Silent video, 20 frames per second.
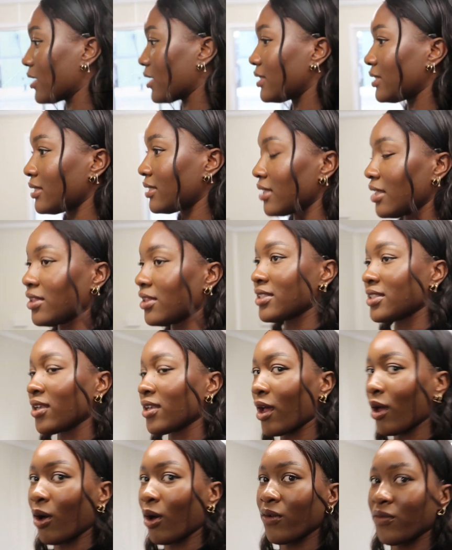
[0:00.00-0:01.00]
my the
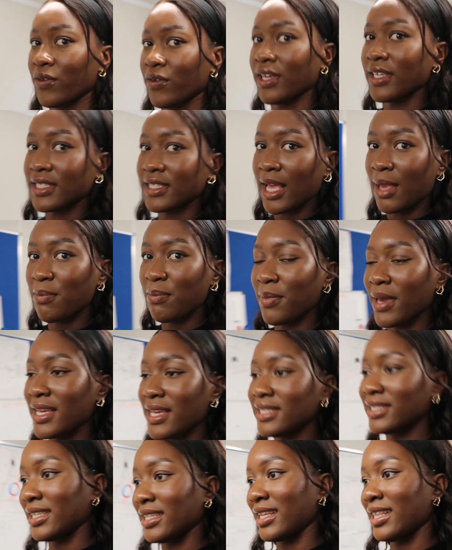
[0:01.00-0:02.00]
site office, and
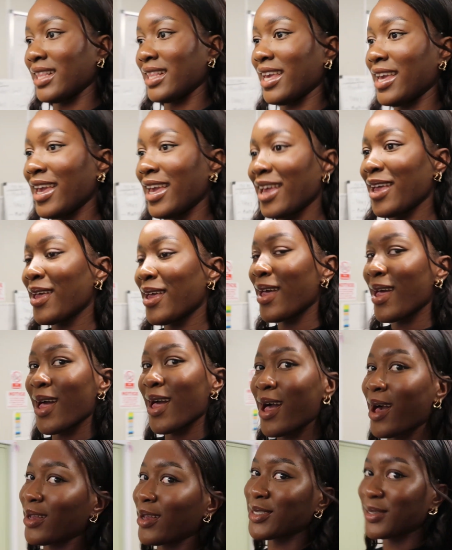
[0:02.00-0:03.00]
basically,
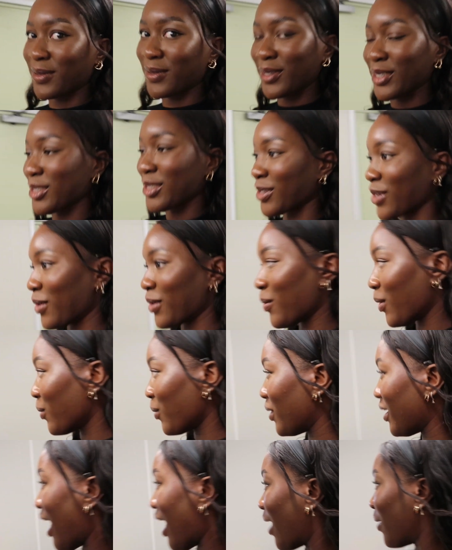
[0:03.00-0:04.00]
I just want to show you what
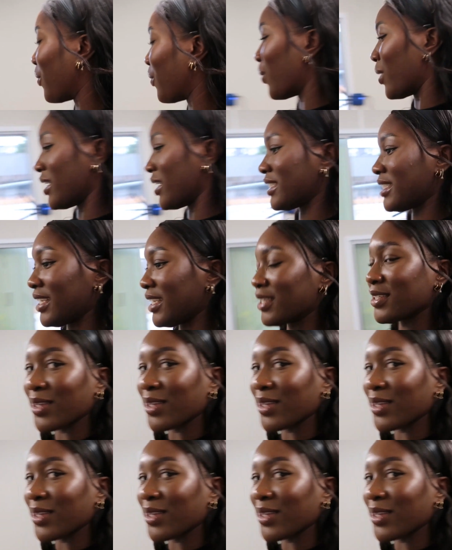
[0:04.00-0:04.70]
we how it works here.